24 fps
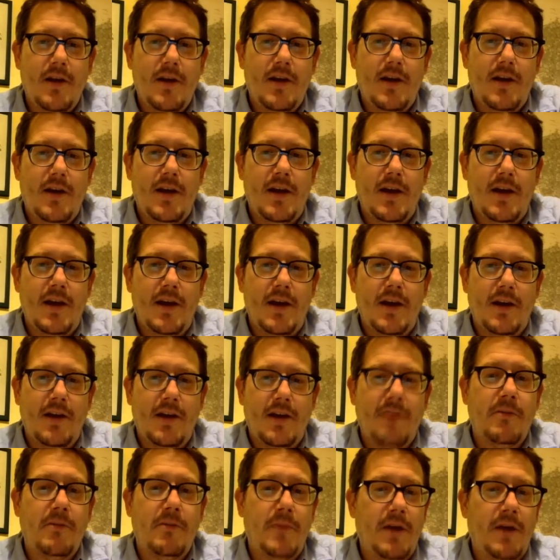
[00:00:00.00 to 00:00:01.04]
And
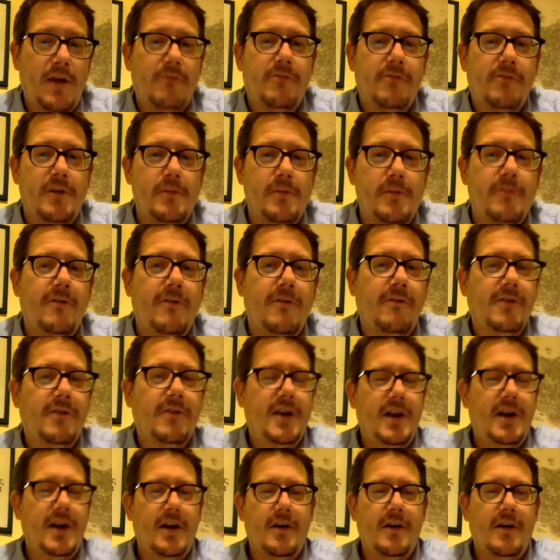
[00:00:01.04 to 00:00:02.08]
giving me a free move over
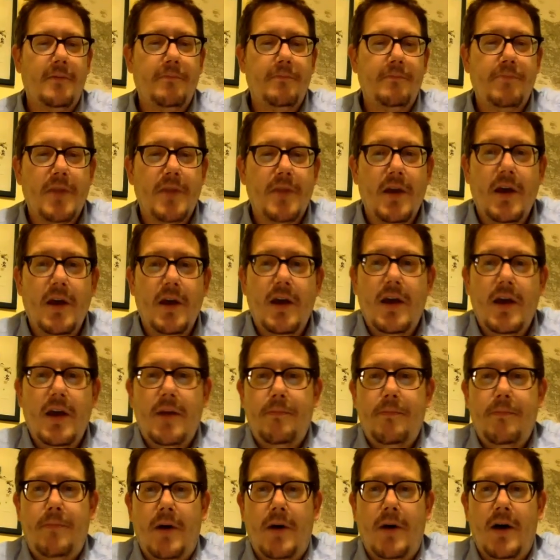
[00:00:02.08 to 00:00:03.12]
here.
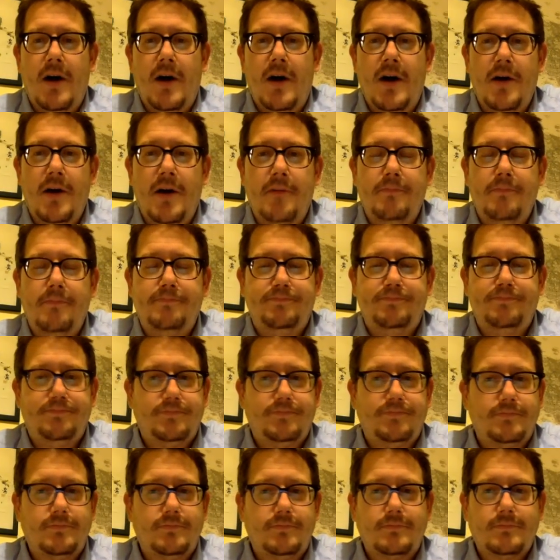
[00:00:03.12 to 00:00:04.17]
But
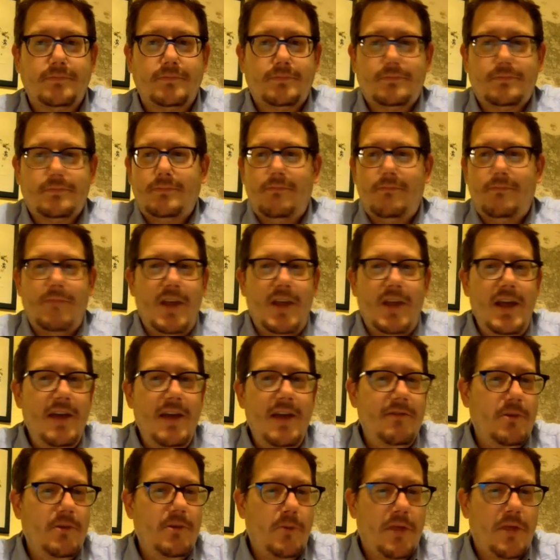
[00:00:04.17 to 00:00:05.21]

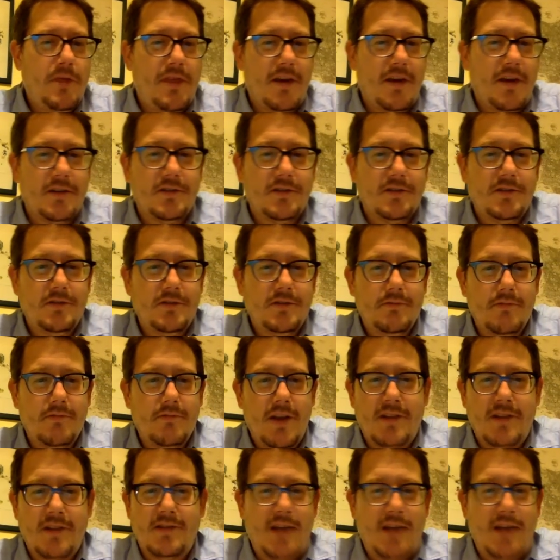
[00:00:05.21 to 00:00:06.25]
even with this,
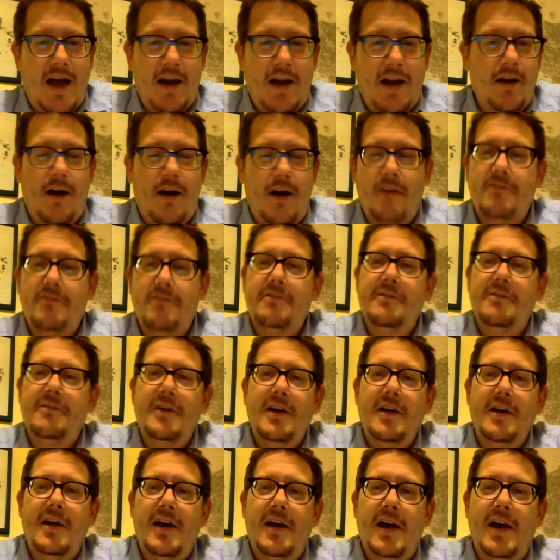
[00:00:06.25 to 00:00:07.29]
it's not enough.
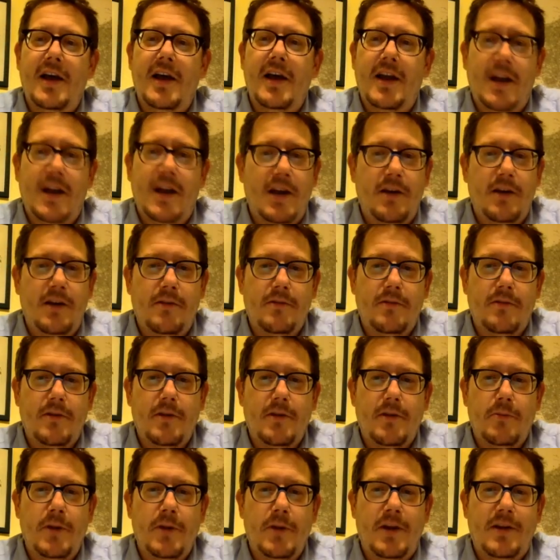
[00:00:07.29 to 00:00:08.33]
And
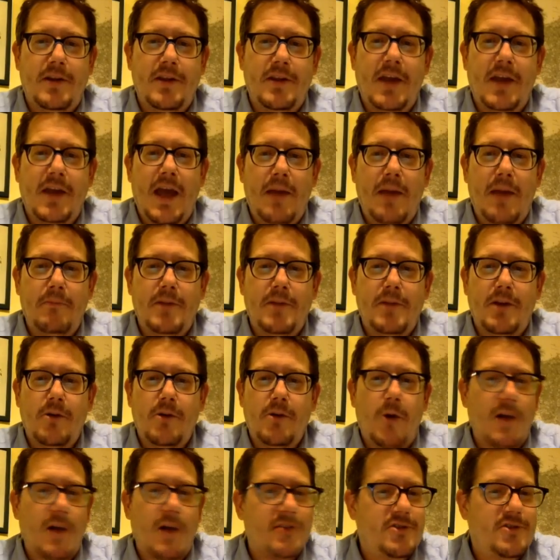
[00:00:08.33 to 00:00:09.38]
the game didn't
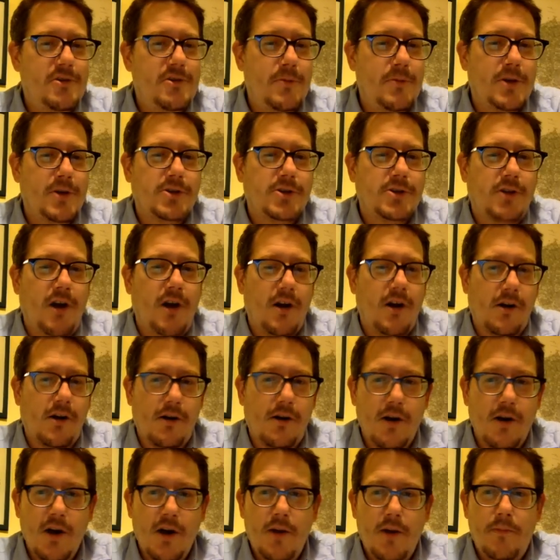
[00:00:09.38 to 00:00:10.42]
go on too much longer
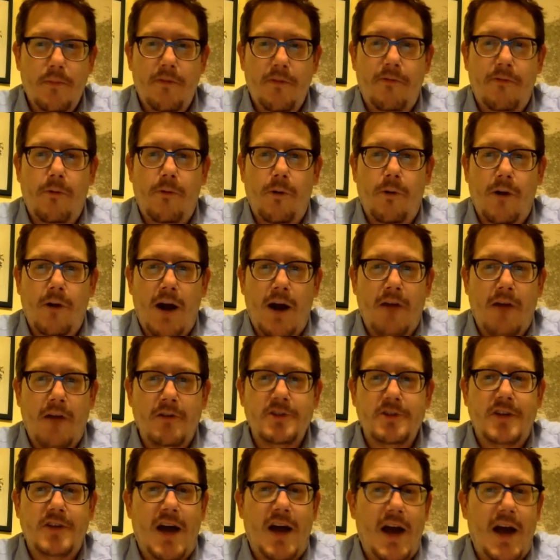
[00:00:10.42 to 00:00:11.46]
before I
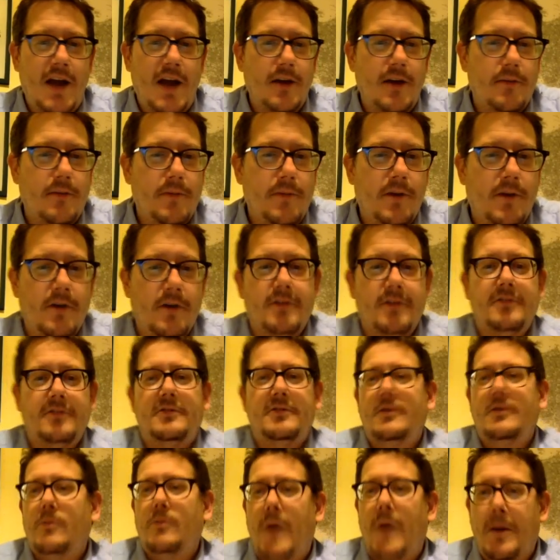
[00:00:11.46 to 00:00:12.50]
resigned
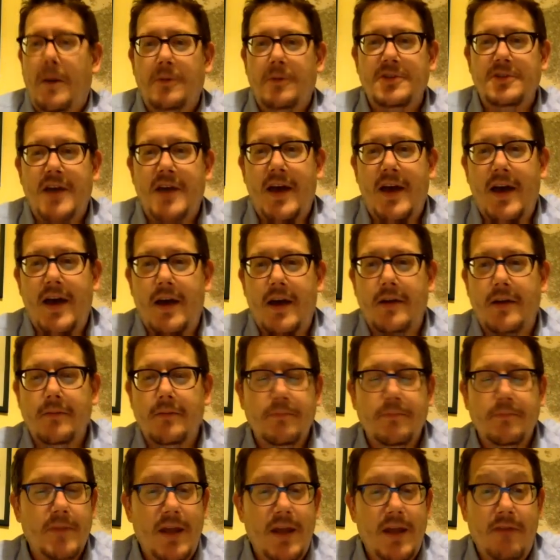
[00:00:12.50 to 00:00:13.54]
because white was ahead,
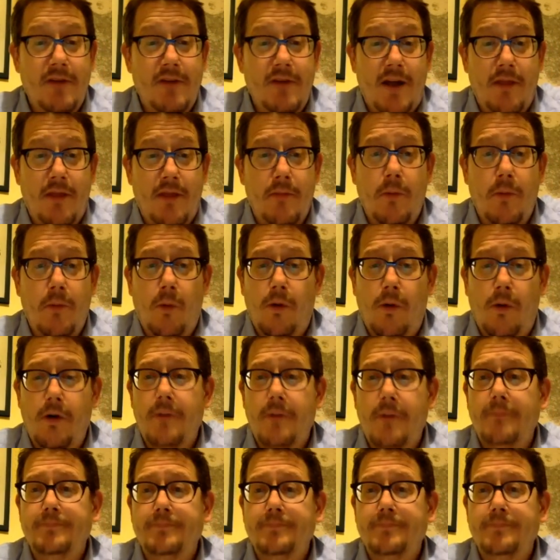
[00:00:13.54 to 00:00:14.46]
even on the board.